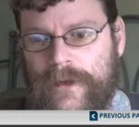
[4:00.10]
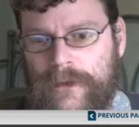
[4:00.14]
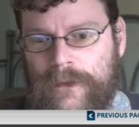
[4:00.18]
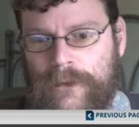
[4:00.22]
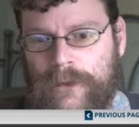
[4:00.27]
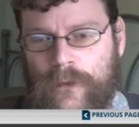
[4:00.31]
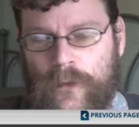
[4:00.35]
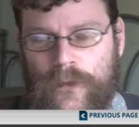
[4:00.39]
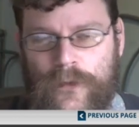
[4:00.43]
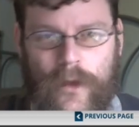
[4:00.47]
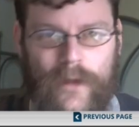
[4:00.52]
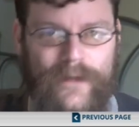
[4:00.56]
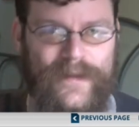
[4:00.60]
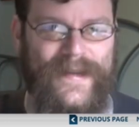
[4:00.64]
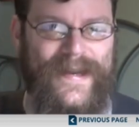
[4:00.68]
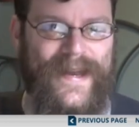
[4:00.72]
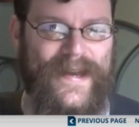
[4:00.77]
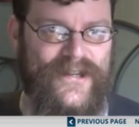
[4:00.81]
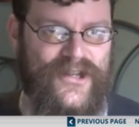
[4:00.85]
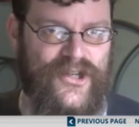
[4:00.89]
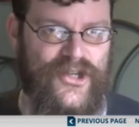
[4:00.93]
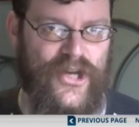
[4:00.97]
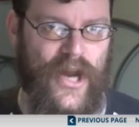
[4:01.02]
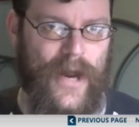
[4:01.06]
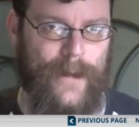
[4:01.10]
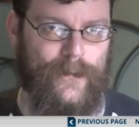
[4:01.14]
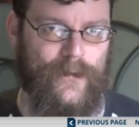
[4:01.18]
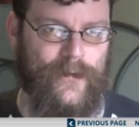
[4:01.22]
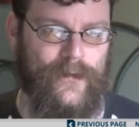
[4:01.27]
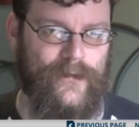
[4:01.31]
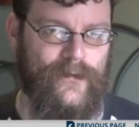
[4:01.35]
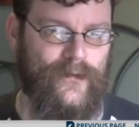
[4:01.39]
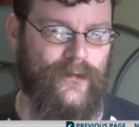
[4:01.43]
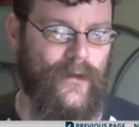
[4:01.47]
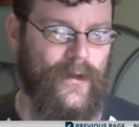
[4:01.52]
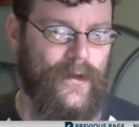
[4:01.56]
And with all the guest
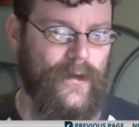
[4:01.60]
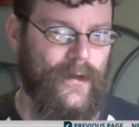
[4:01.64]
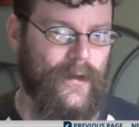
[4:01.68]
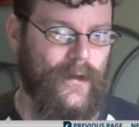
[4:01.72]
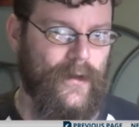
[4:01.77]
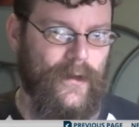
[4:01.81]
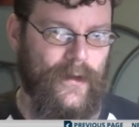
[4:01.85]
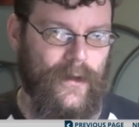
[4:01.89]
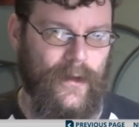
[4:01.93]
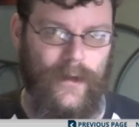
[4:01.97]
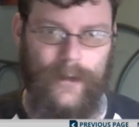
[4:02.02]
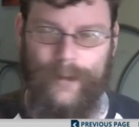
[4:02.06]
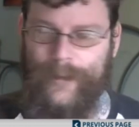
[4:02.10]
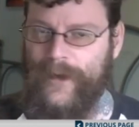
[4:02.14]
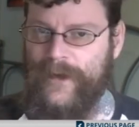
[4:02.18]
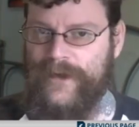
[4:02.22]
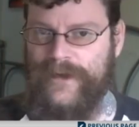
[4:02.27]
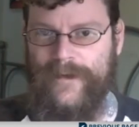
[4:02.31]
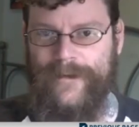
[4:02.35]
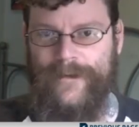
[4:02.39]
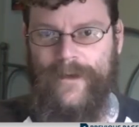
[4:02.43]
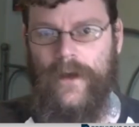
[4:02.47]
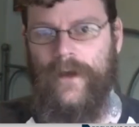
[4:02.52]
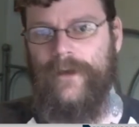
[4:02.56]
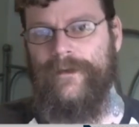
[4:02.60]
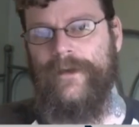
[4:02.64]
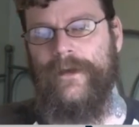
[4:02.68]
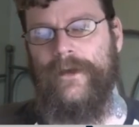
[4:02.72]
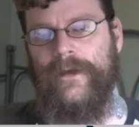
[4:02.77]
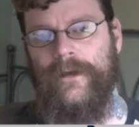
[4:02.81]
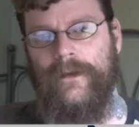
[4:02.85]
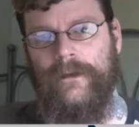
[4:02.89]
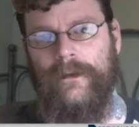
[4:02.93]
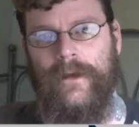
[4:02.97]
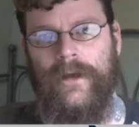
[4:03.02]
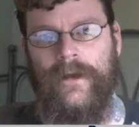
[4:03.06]
chapters, it's
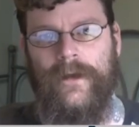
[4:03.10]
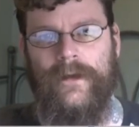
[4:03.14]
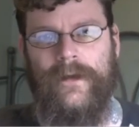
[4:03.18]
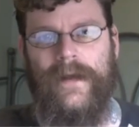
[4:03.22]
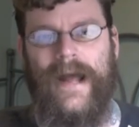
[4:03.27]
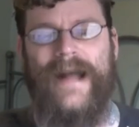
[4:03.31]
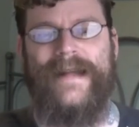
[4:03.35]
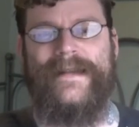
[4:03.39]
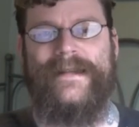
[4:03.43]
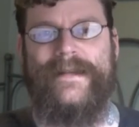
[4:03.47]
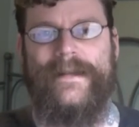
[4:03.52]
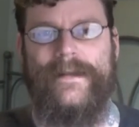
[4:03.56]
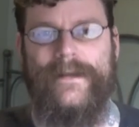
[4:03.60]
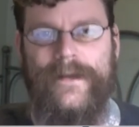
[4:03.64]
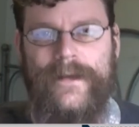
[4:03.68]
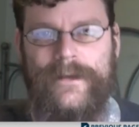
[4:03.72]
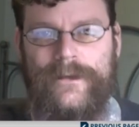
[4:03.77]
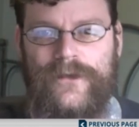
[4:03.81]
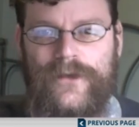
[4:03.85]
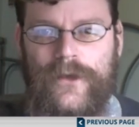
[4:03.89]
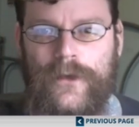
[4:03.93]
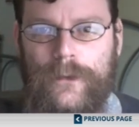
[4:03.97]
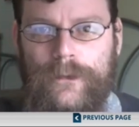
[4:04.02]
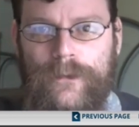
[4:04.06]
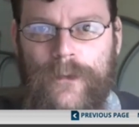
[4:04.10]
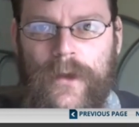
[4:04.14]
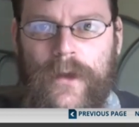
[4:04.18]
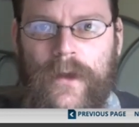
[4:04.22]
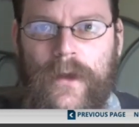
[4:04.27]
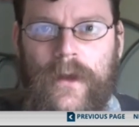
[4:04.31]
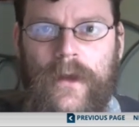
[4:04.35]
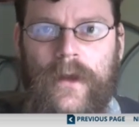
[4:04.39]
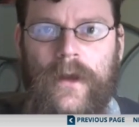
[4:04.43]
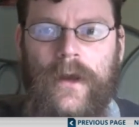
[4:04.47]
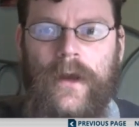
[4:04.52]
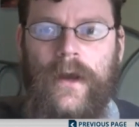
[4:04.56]
evolving constantly. So
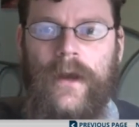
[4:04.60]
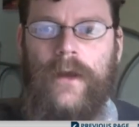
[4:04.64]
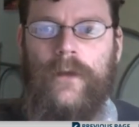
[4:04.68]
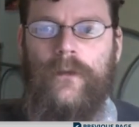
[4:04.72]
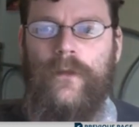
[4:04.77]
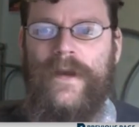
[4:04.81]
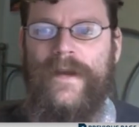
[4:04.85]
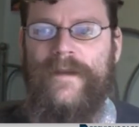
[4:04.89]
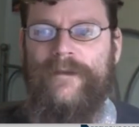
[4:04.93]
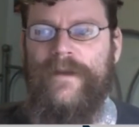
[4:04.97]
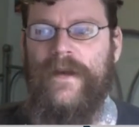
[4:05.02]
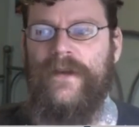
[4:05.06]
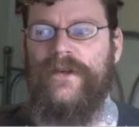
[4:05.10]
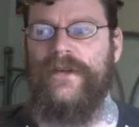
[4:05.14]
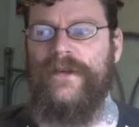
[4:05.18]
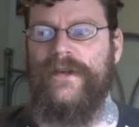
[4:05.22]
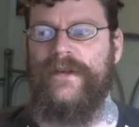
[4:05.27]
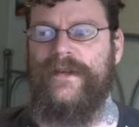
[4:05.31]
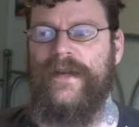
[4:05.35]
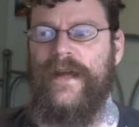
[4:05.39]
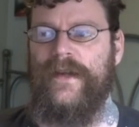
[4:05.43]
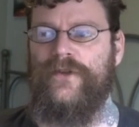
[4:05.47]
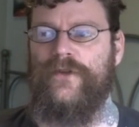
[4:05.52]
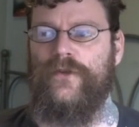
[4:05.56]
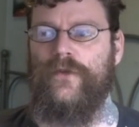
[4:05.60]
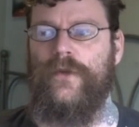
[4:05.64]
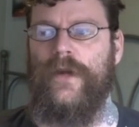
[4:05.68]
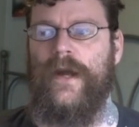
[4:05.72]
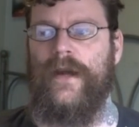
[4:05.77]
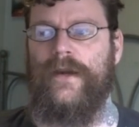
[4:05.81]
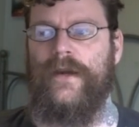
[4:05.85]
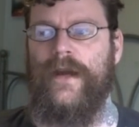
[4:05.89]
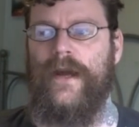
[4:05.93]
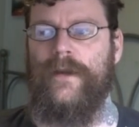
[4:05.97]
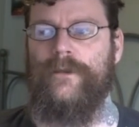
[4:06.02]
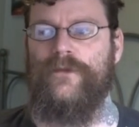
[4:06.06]

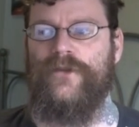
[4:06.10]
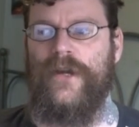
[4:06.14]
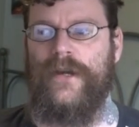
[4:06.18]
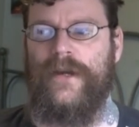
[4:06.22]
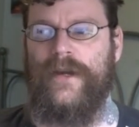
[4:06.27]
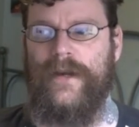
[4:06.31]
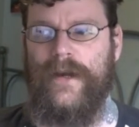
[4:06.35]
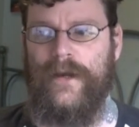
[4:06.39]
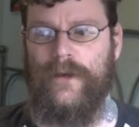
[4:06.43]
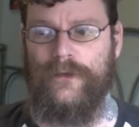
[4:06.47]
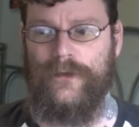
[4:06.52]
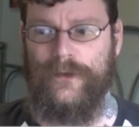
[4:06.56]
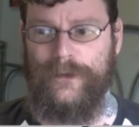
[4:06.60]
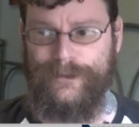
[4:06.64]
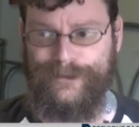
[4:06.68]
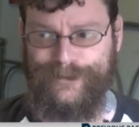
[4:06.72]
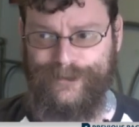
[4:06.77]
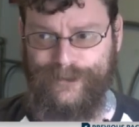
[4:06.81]
reinventingthetattoo.com, check it out.